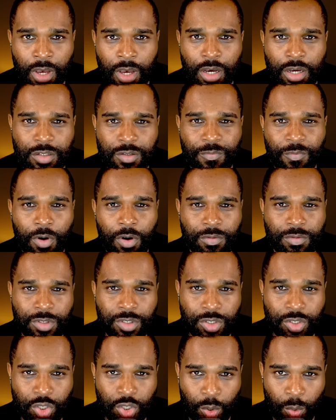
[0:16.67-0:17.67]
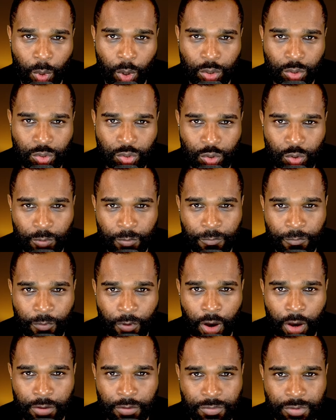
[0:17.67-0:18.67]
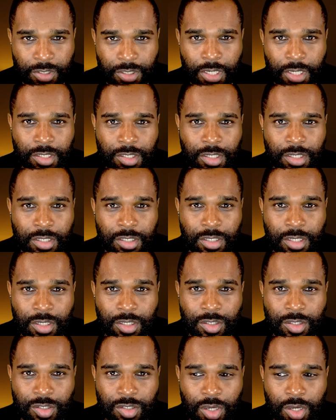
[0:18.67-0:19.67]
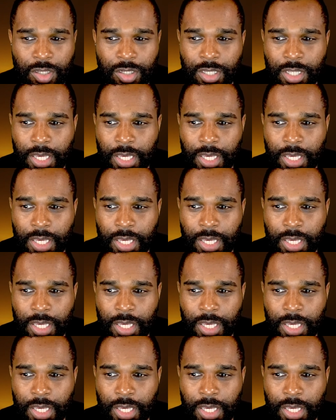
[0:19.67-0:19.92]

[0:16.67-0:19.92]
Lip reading: as far as the 2025 season is concerned.